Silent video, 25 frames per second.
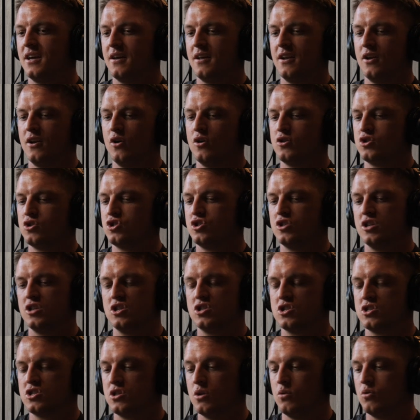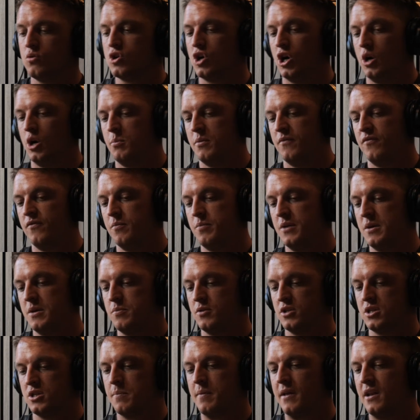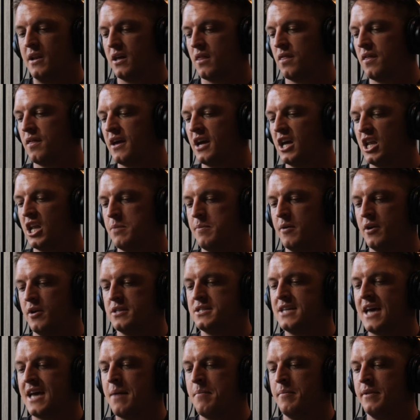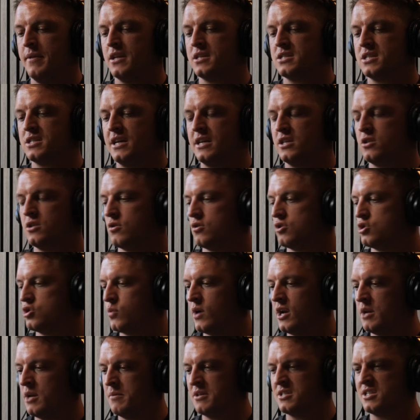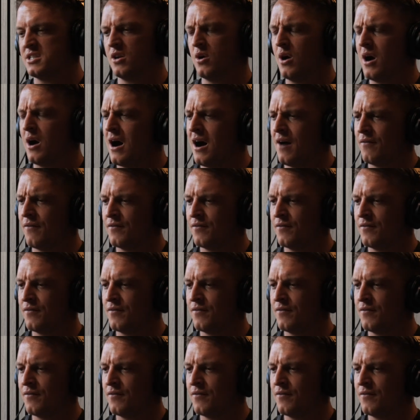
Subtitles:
it's so common for people to be, like, thinking about it 10 minutes later or 20 minutes later or half time.